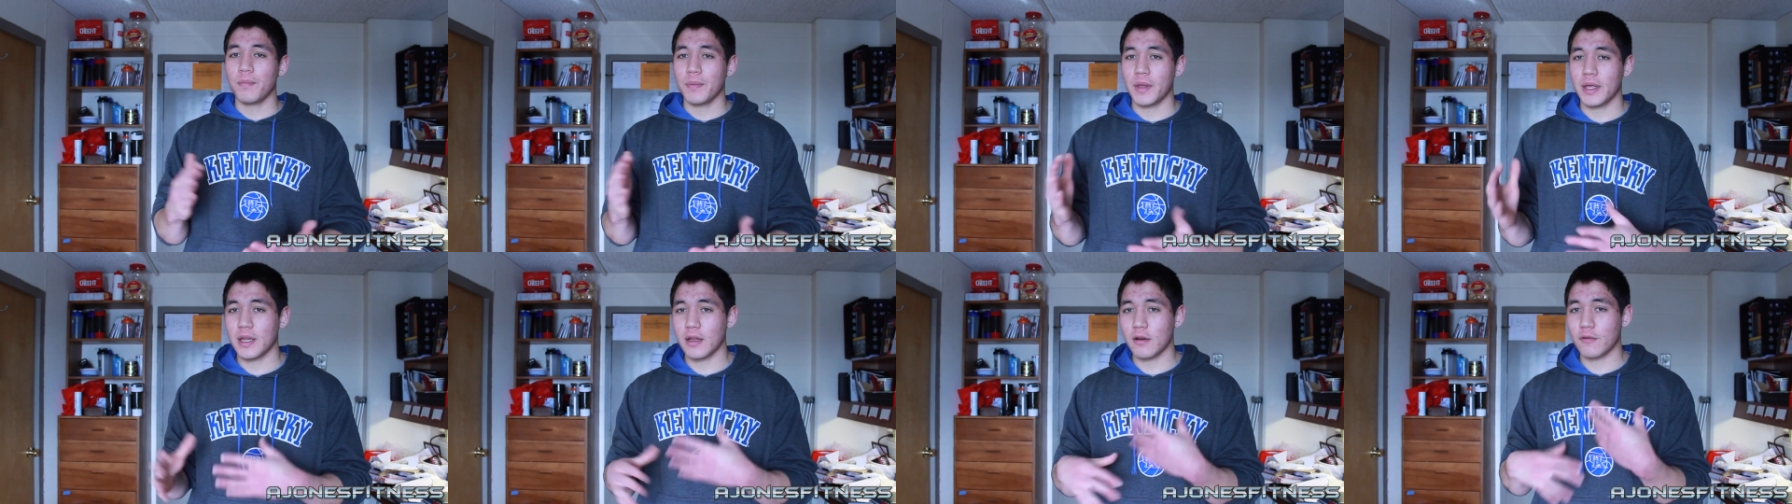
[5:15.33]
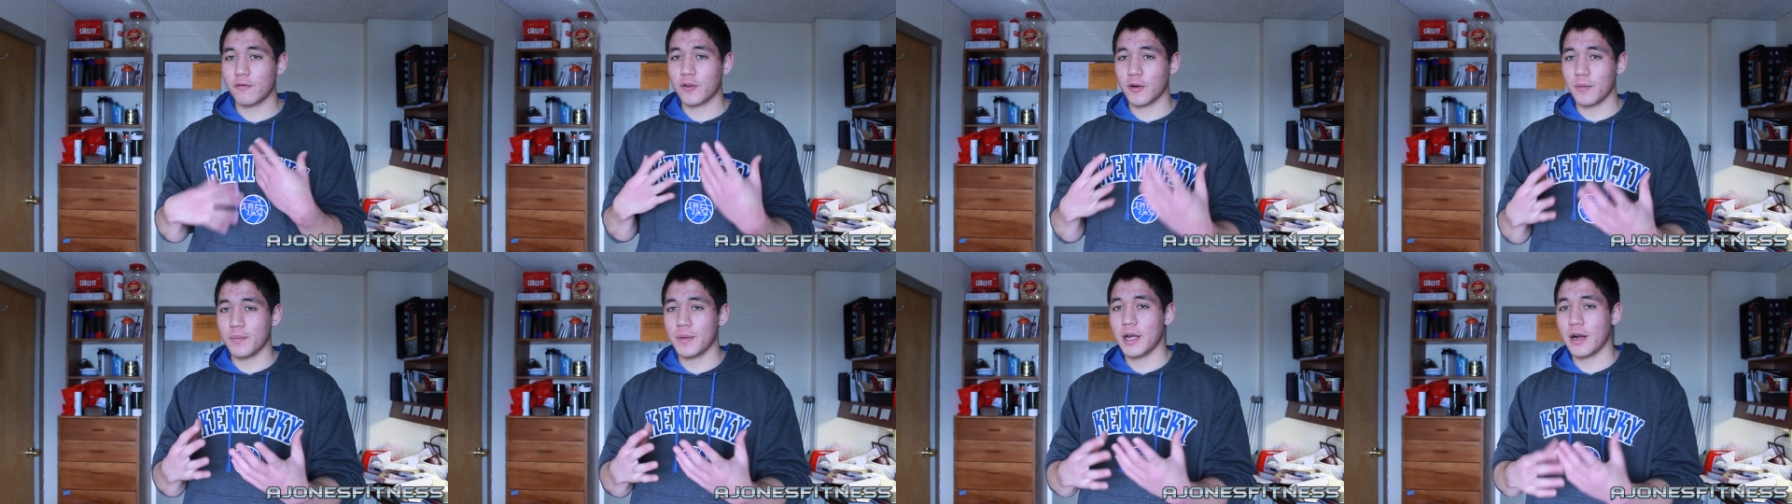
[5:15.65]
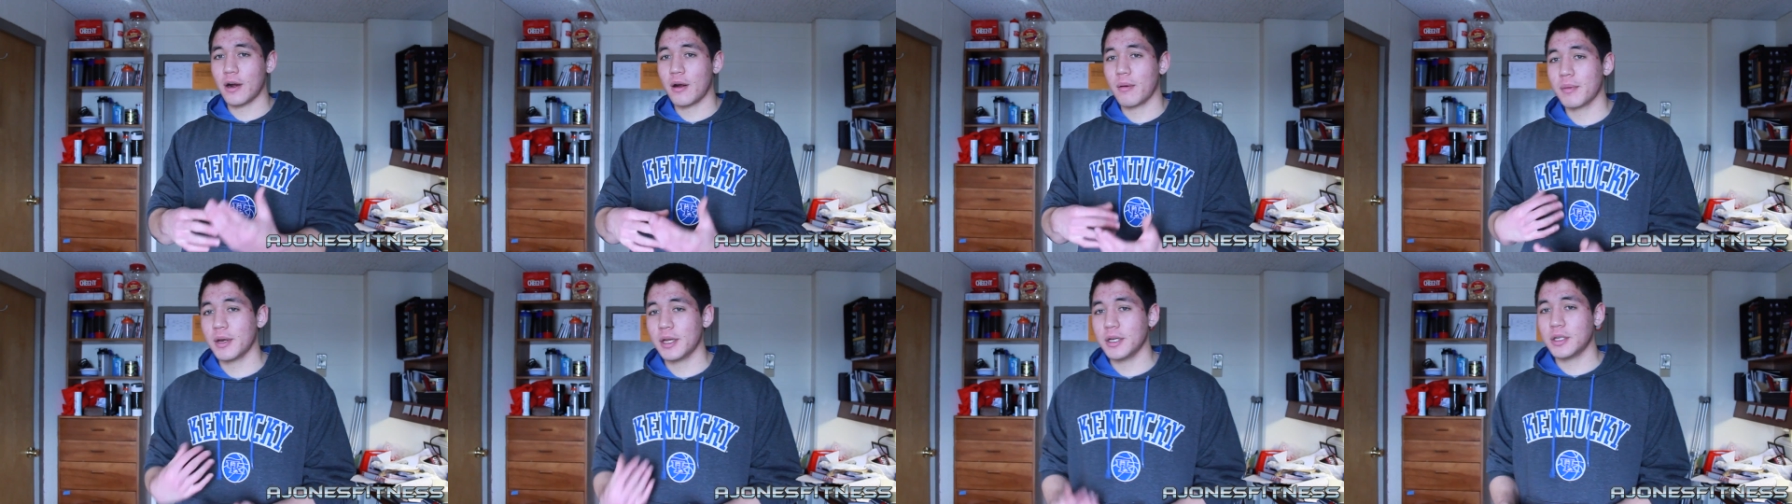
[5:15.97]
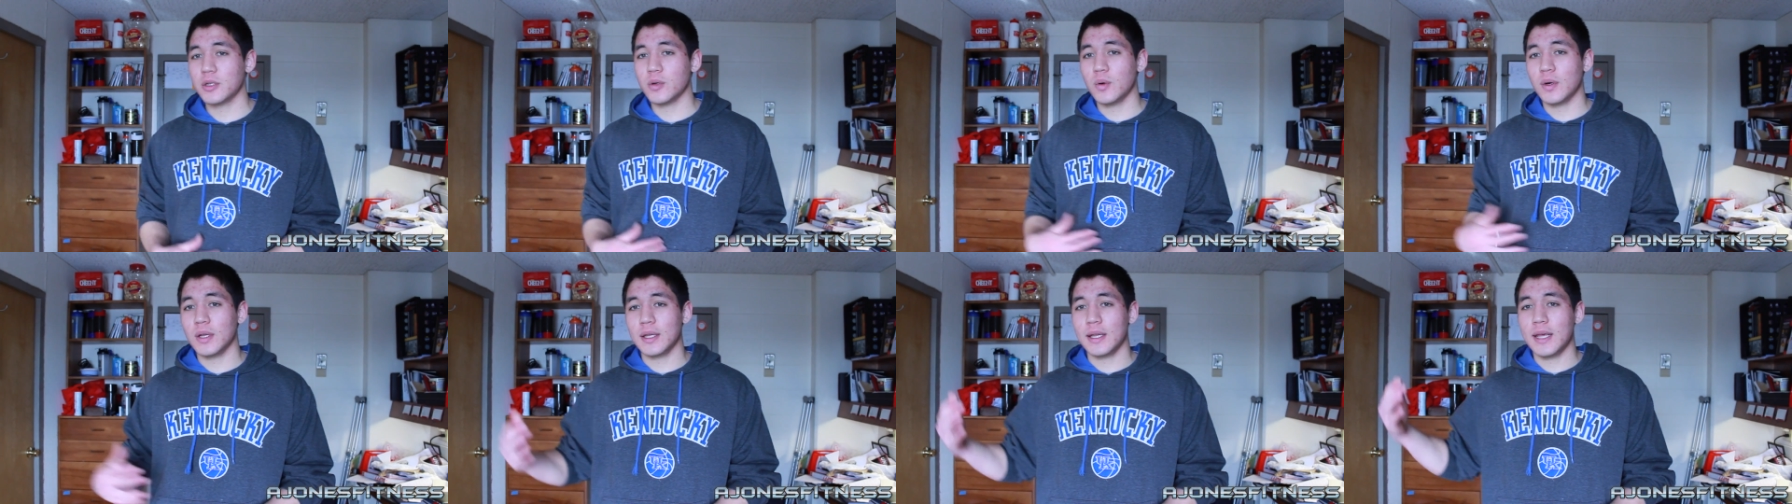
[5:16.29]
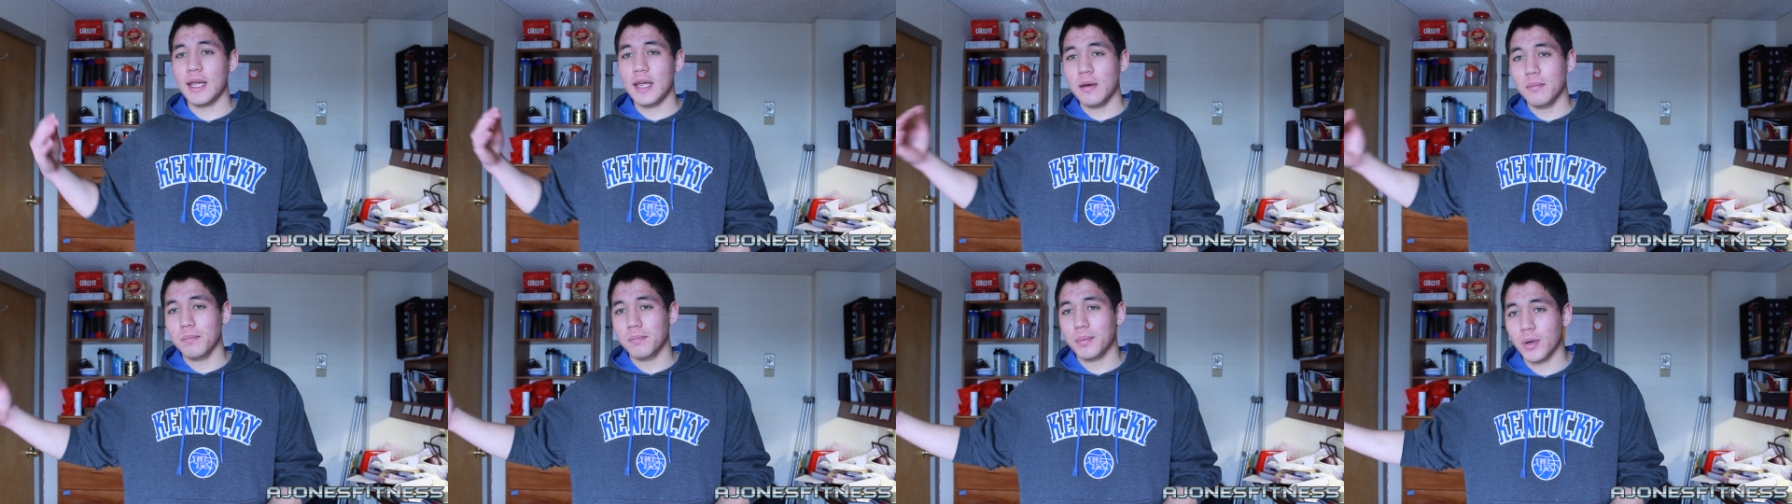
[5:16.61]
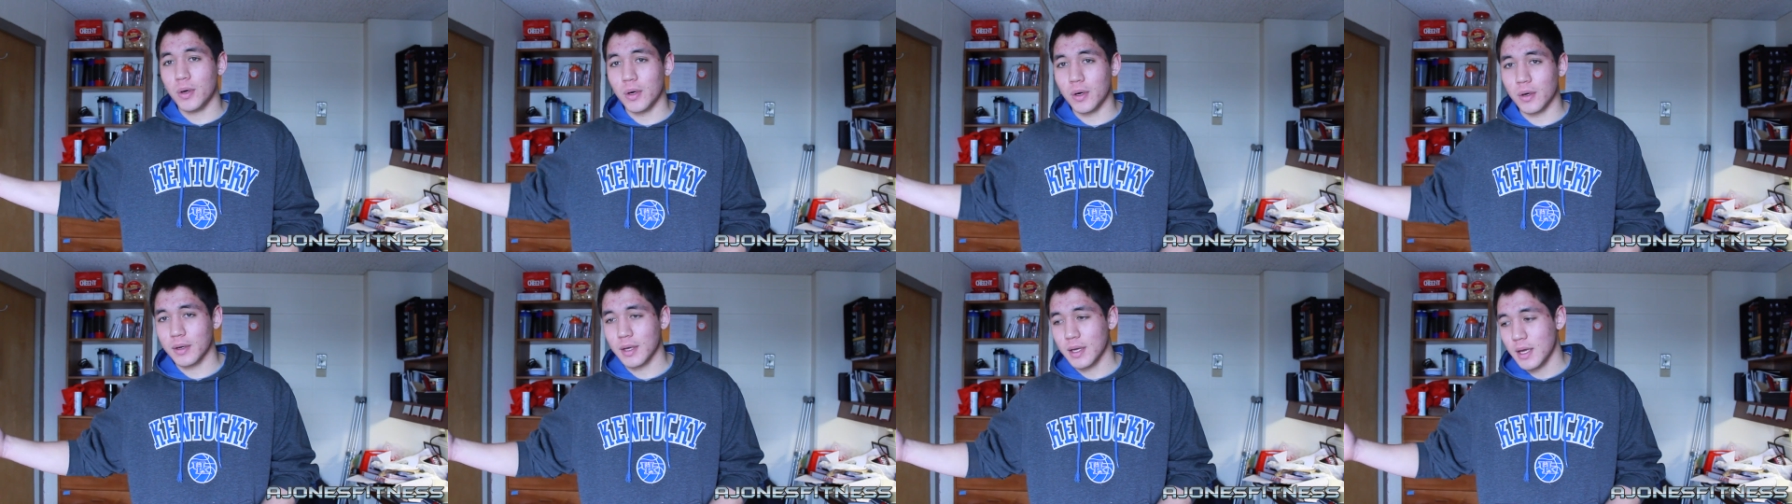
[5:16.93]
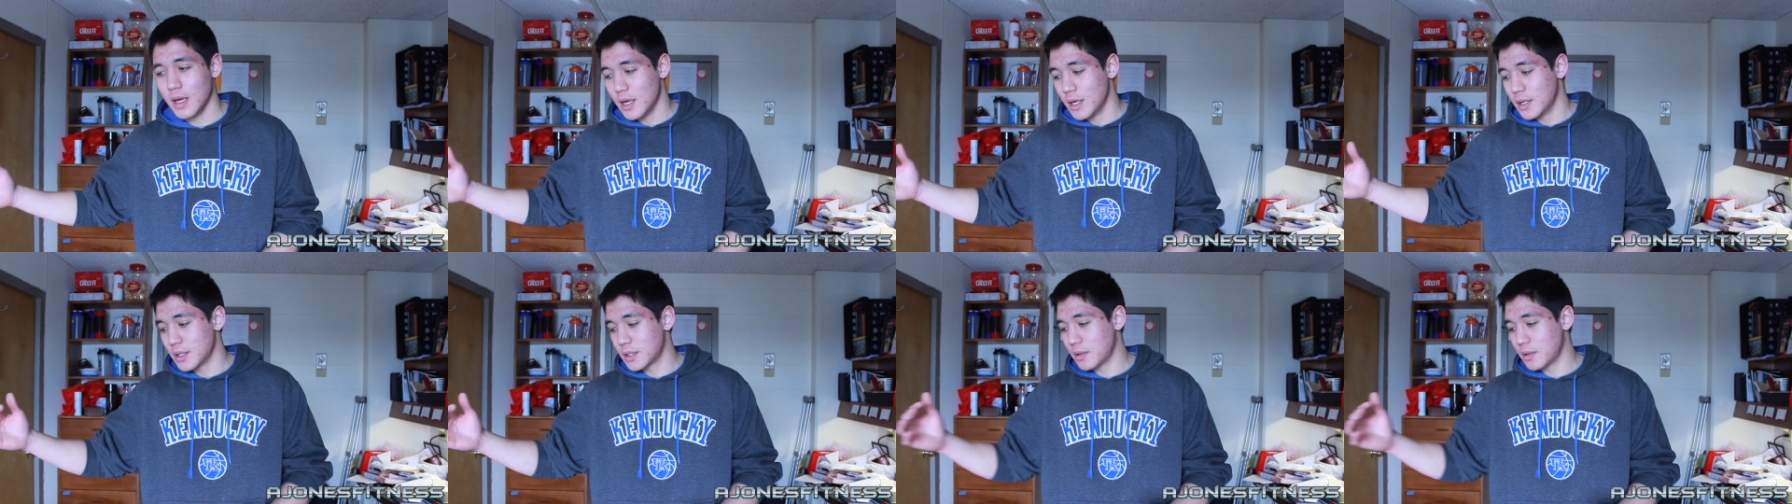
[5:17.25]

And then from there, I'm gonna do a lean bulk.